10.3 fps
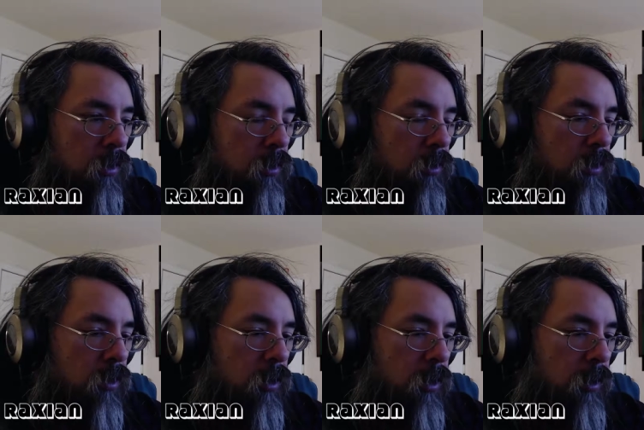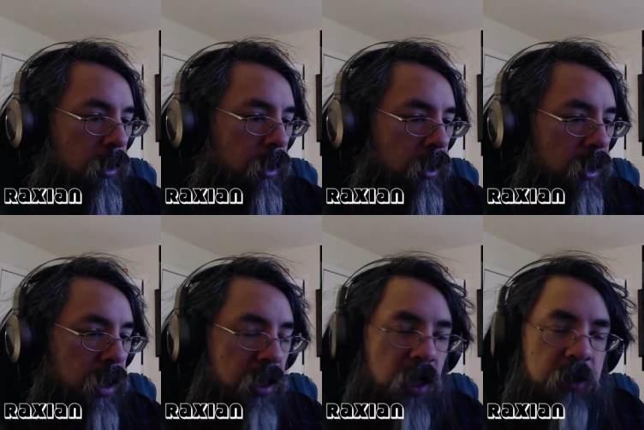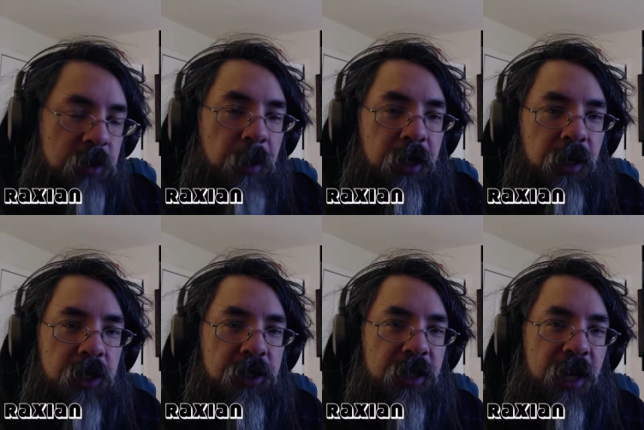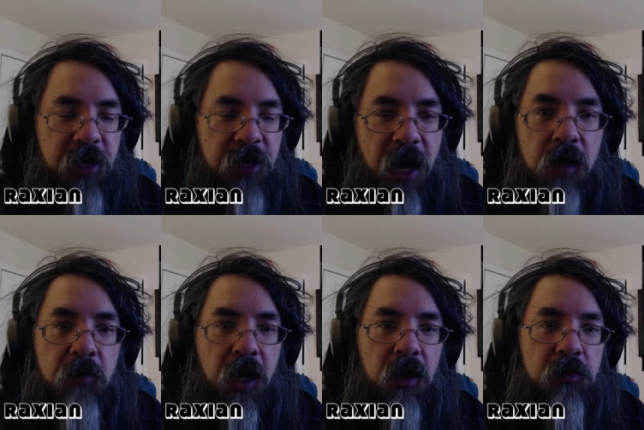or another speculation that it's Ant-Man,